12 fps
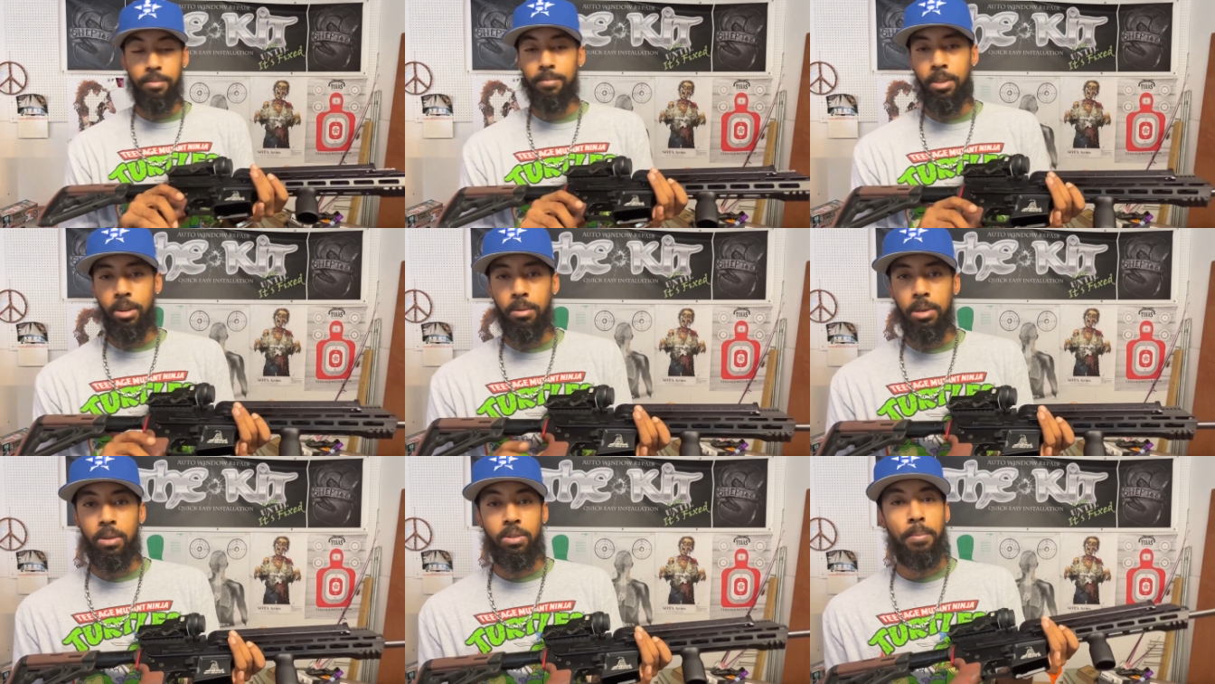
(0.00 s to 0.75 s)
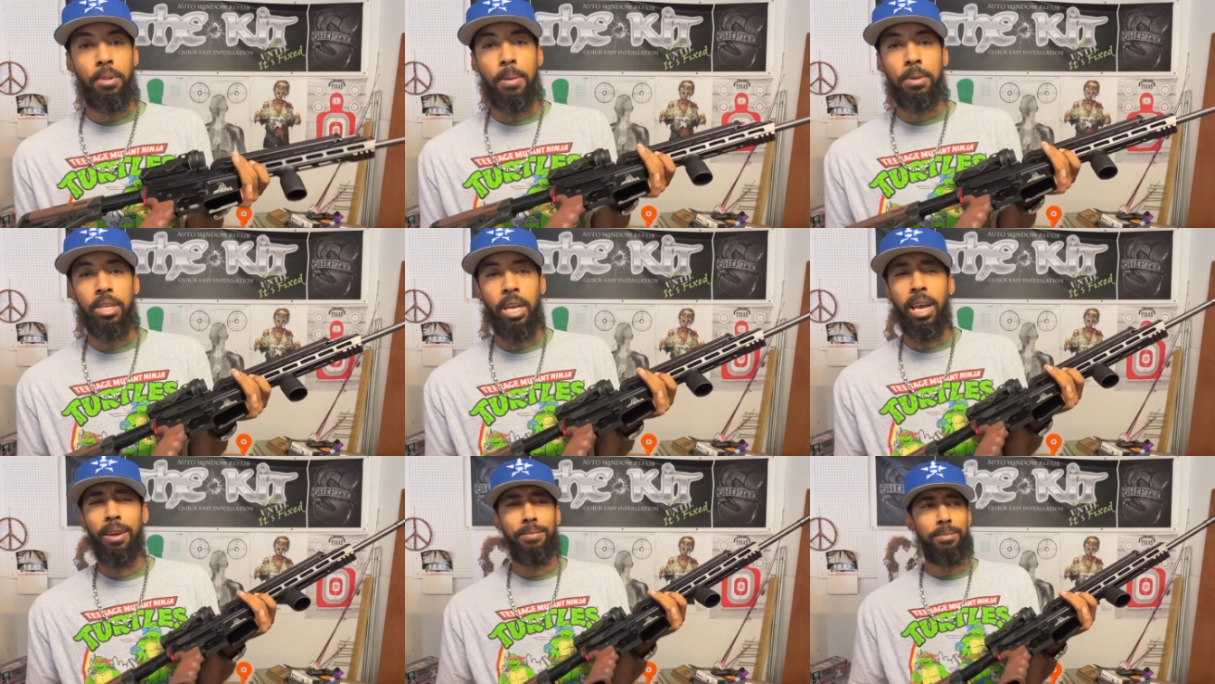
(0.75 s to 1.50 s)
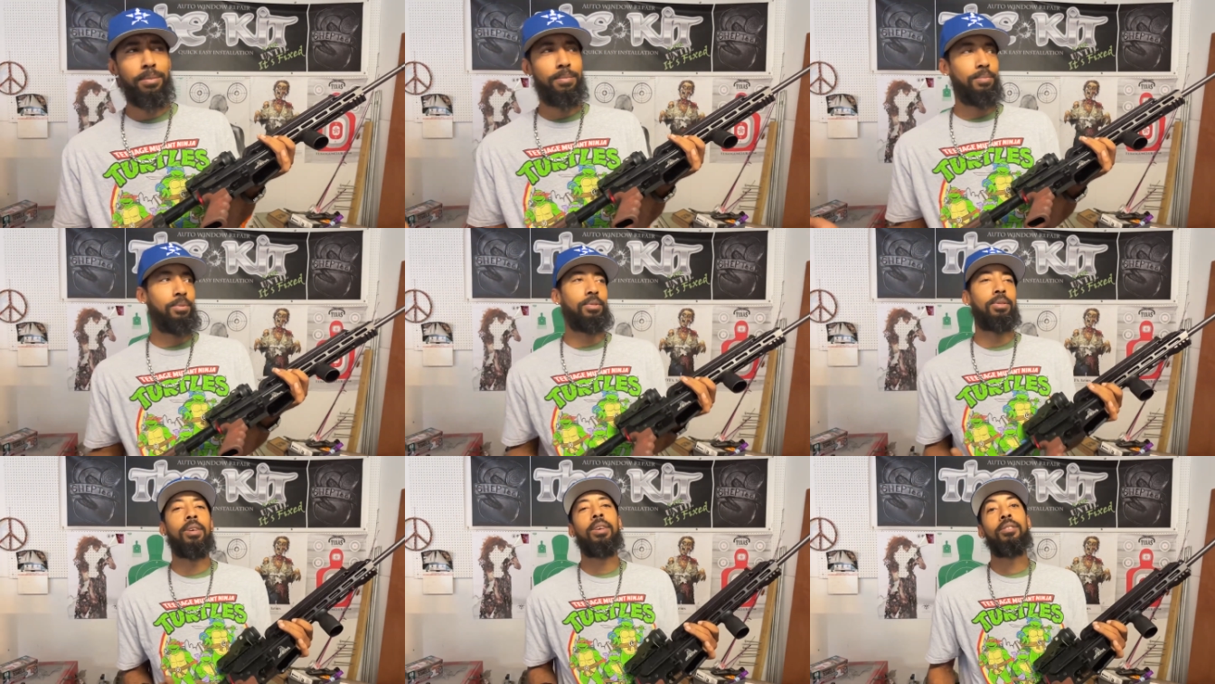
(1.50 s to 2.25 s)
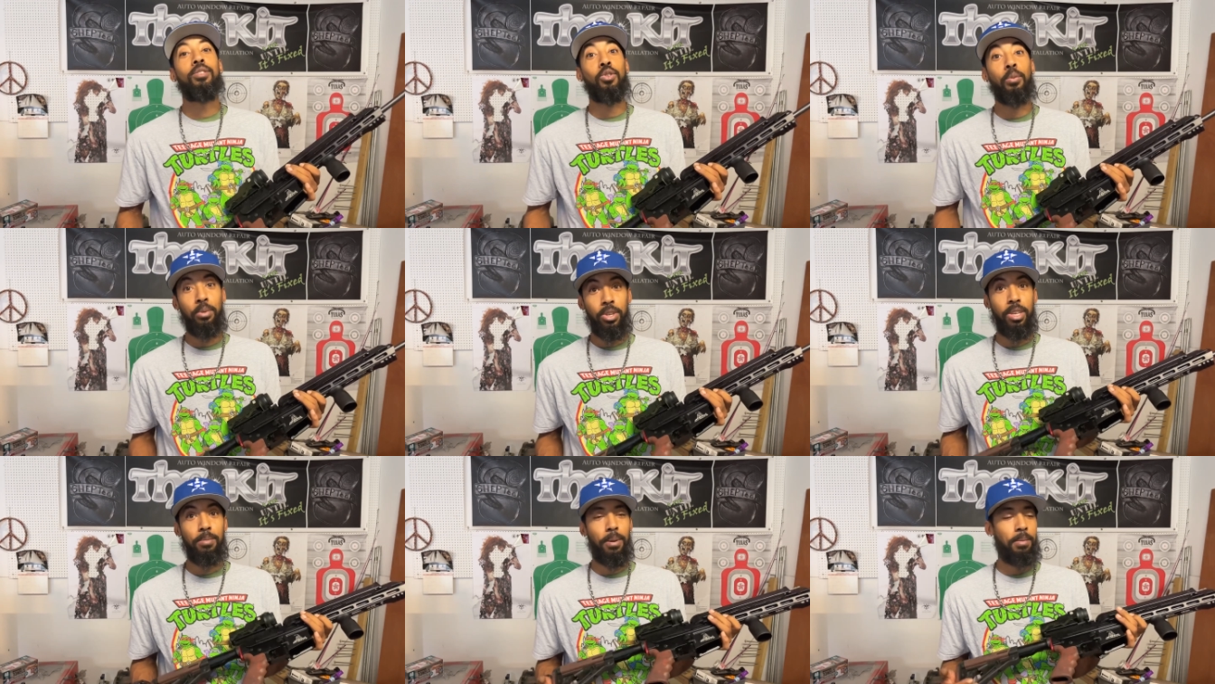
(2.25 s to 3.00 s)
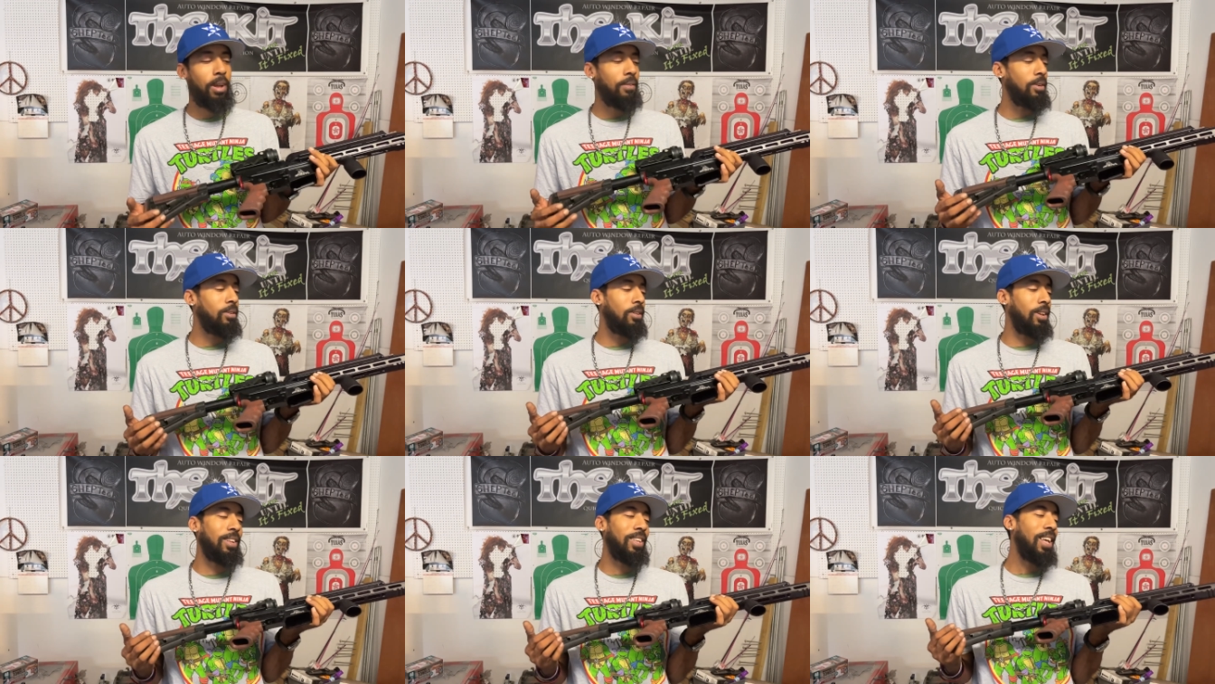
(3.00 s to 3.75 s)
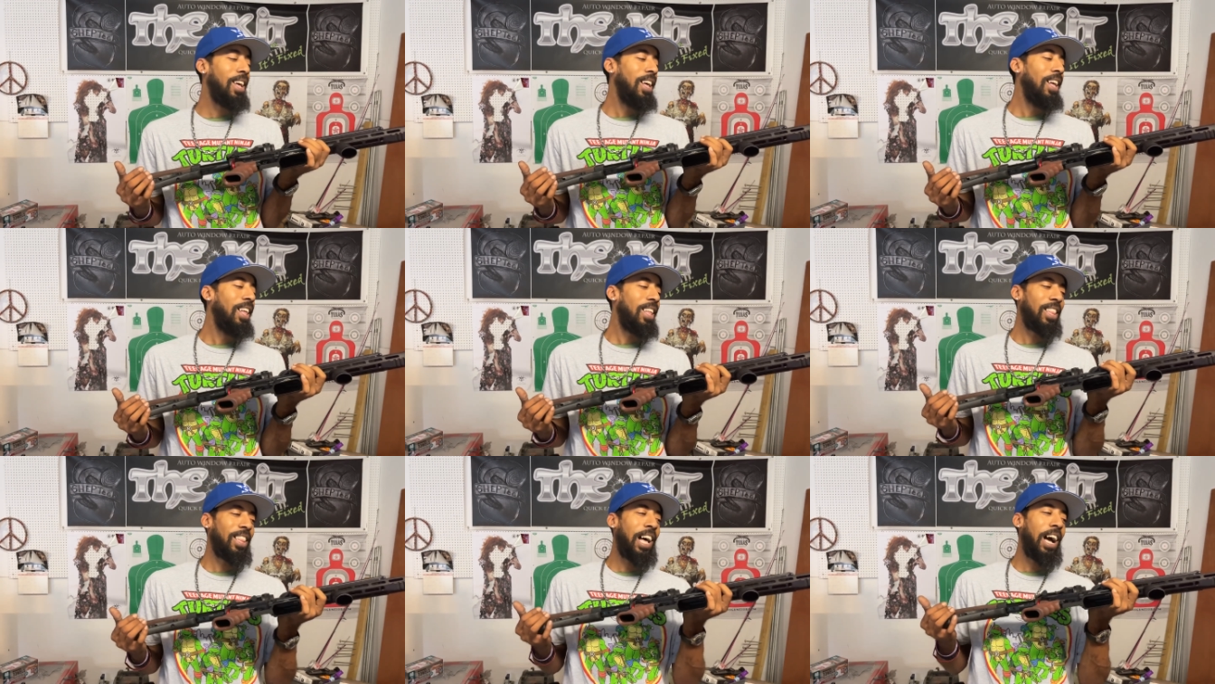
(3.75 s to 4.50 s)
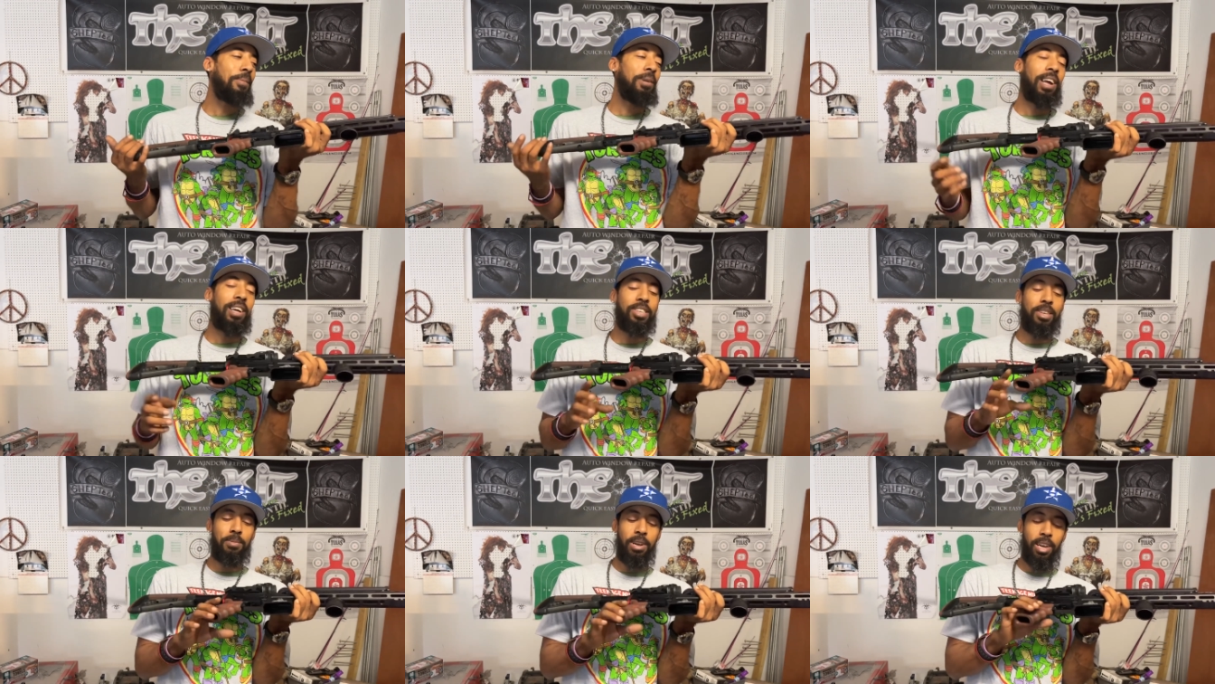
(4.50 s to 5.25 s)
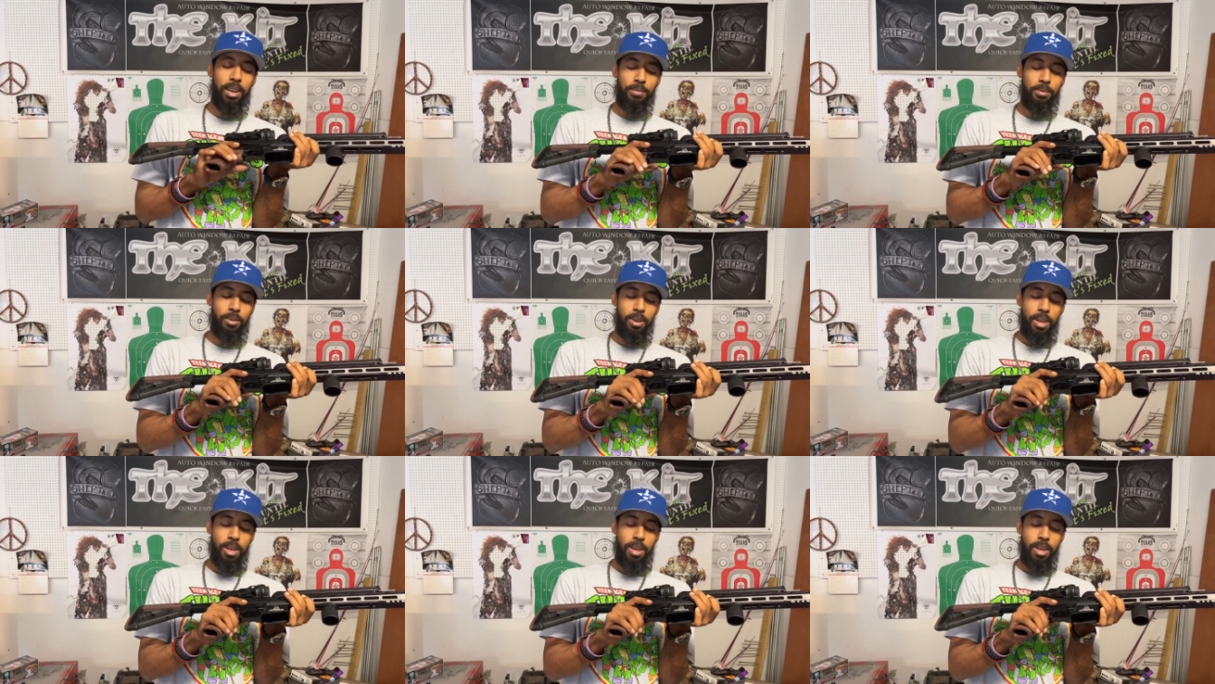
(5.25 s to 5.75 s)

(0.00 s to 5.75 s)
You know what I mean? It was a blemish. I got it for super cheap. I'm not even gonna lie about how cheap I got it for.